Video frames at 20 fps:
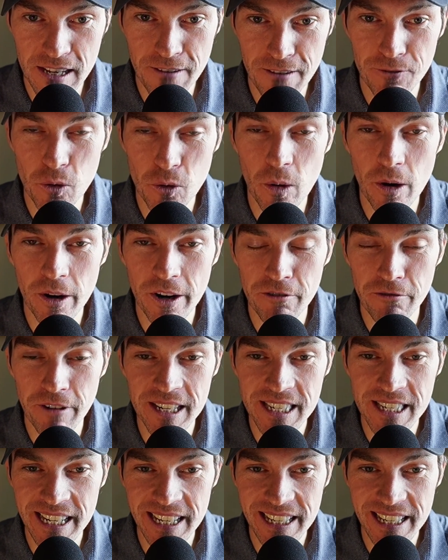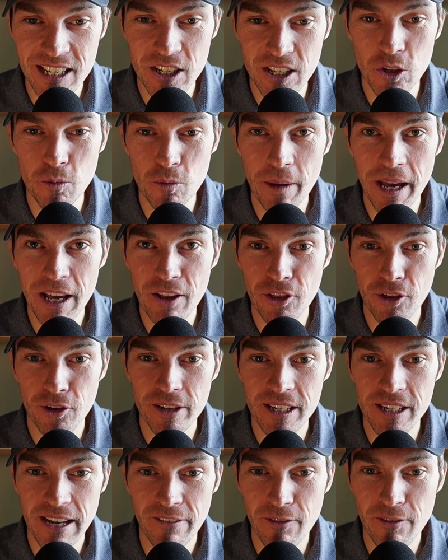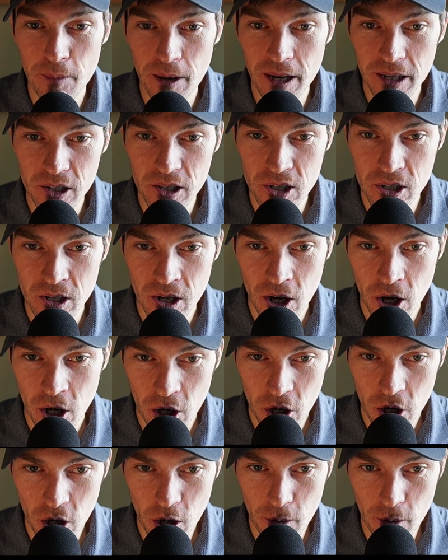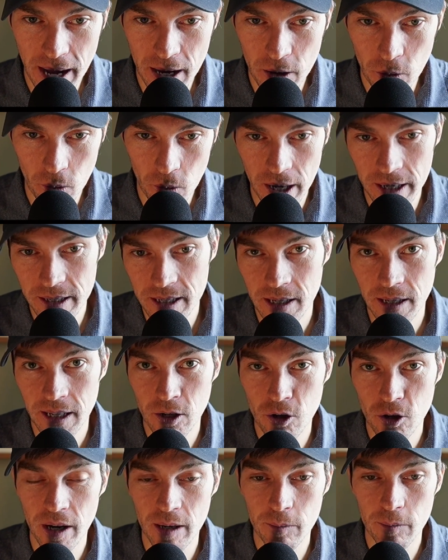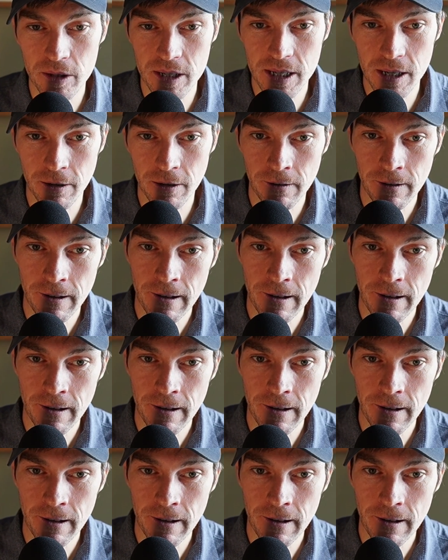If you are a resident, you pay $37 no matter what. Incredible deal.